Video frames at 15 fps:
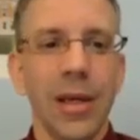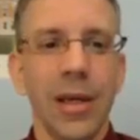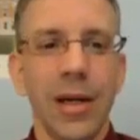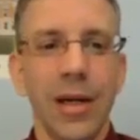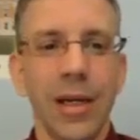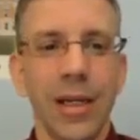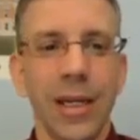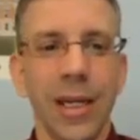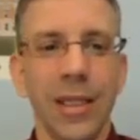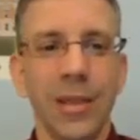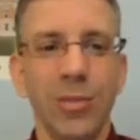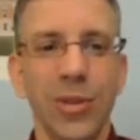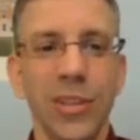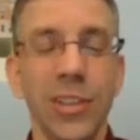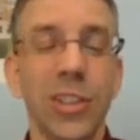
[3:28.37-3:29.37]
Again, the
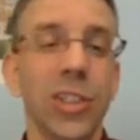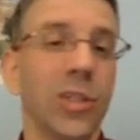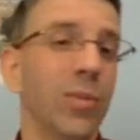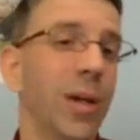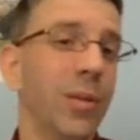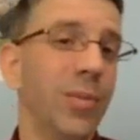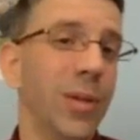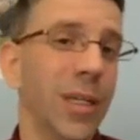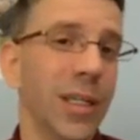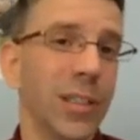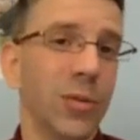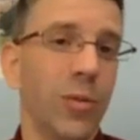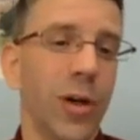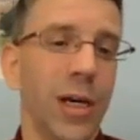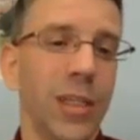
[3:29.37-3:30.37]
position might be
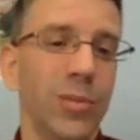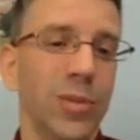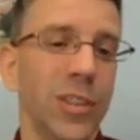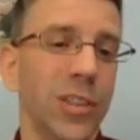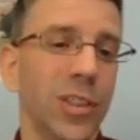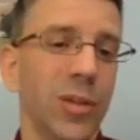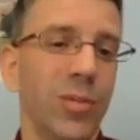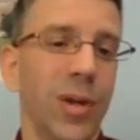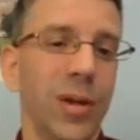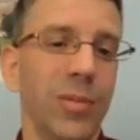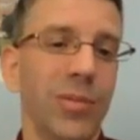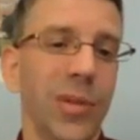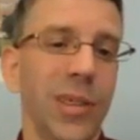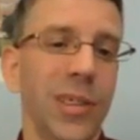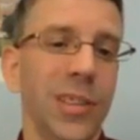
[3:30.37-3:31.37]
x, y, the position
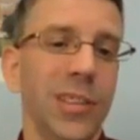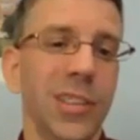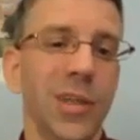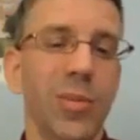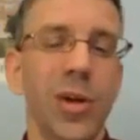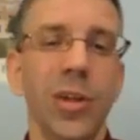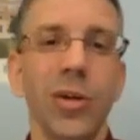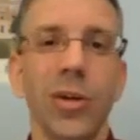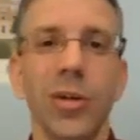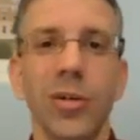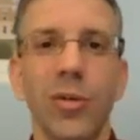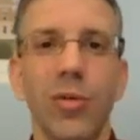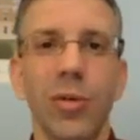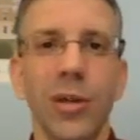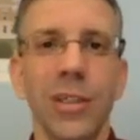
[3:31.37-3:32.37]
might be some other
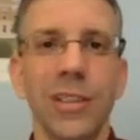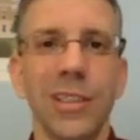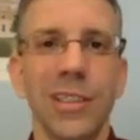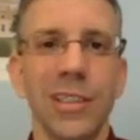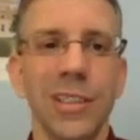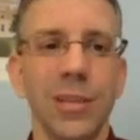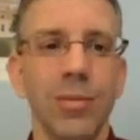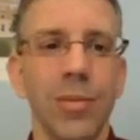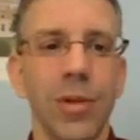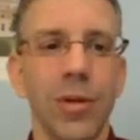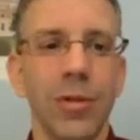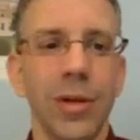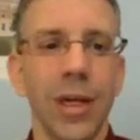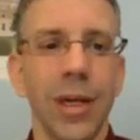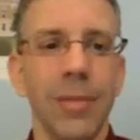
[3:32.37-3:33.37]
coordinate system,
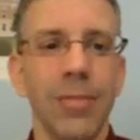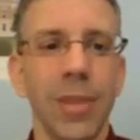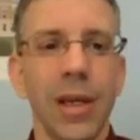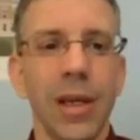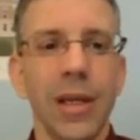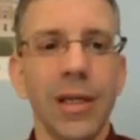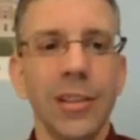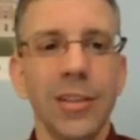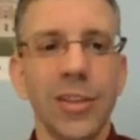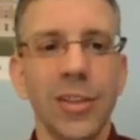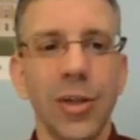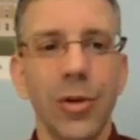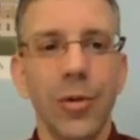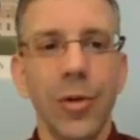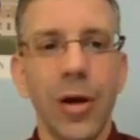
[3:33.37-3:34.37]
okay?
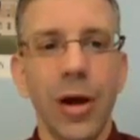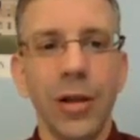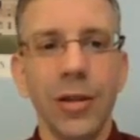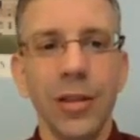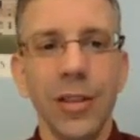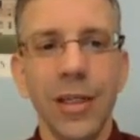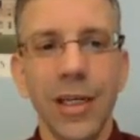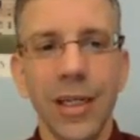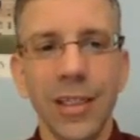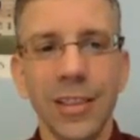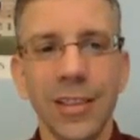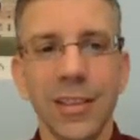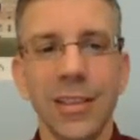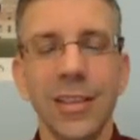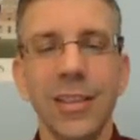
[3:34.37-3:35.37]
So a
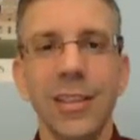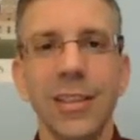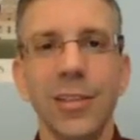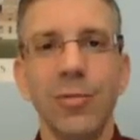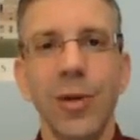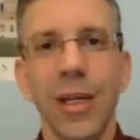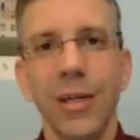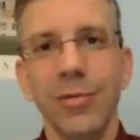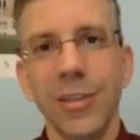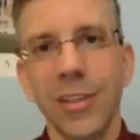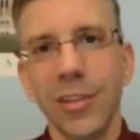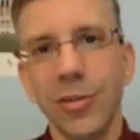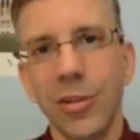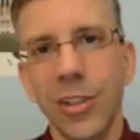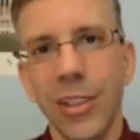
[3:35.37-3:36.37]
list is a way of
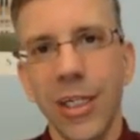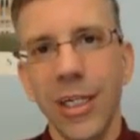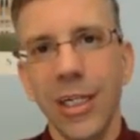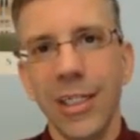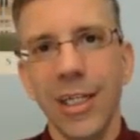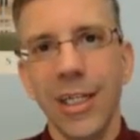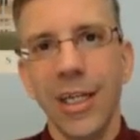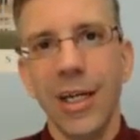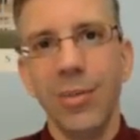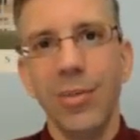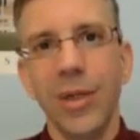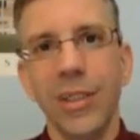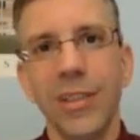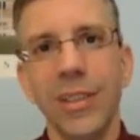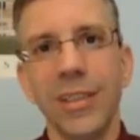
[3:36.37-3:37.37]
associating data,
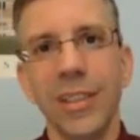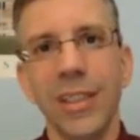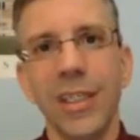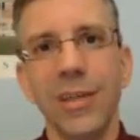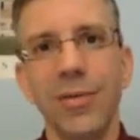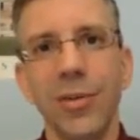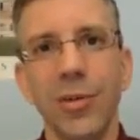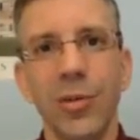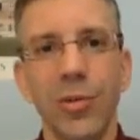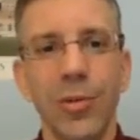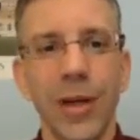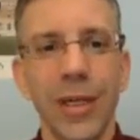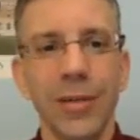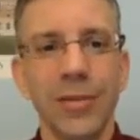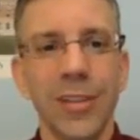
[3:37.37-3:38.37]
but it doesn't give you a
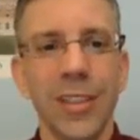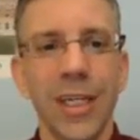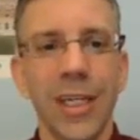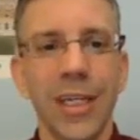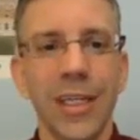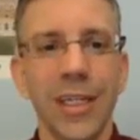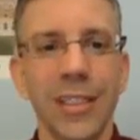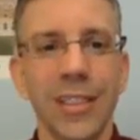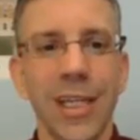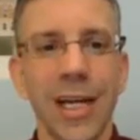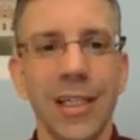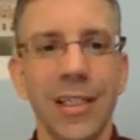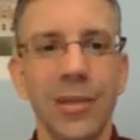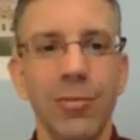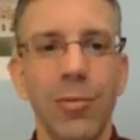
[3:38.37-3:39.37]
way of saying
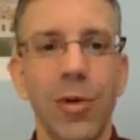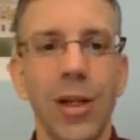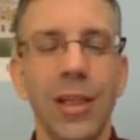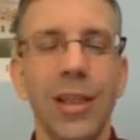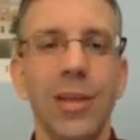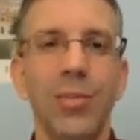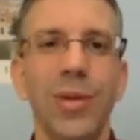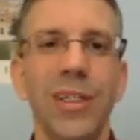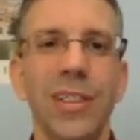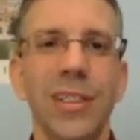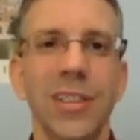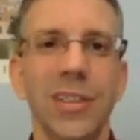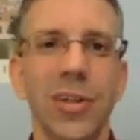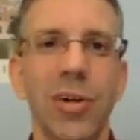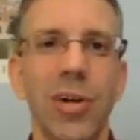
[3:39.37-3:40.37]
exactly what the
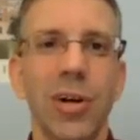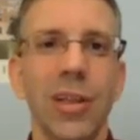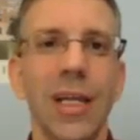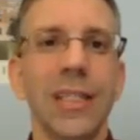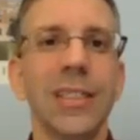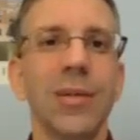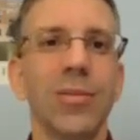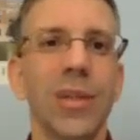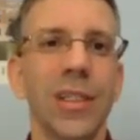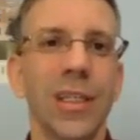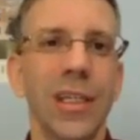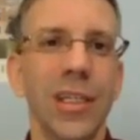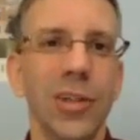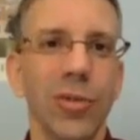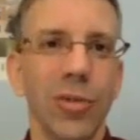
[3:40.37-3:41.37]
pieces are. That's something
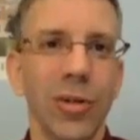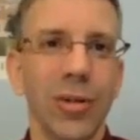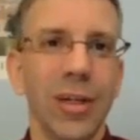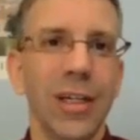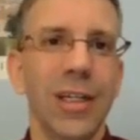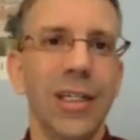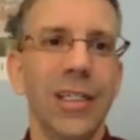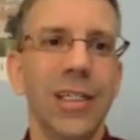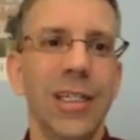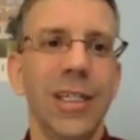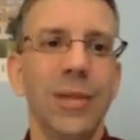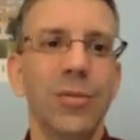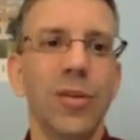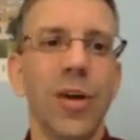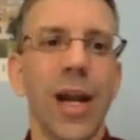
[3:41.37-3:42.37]
that you're going to need to
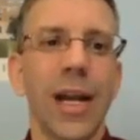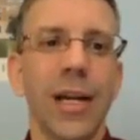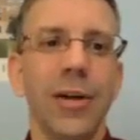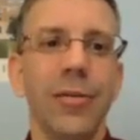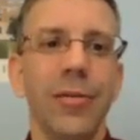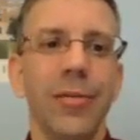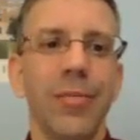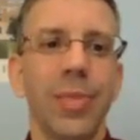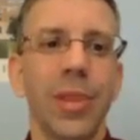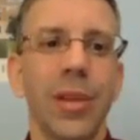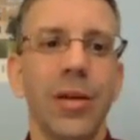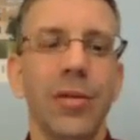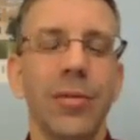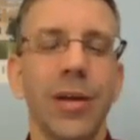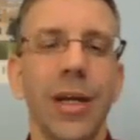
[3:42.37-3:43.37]
keep track of,
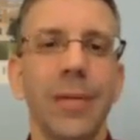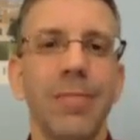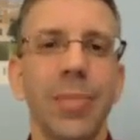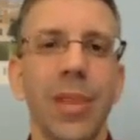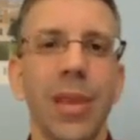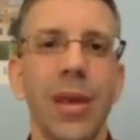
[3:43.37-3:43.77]
okay?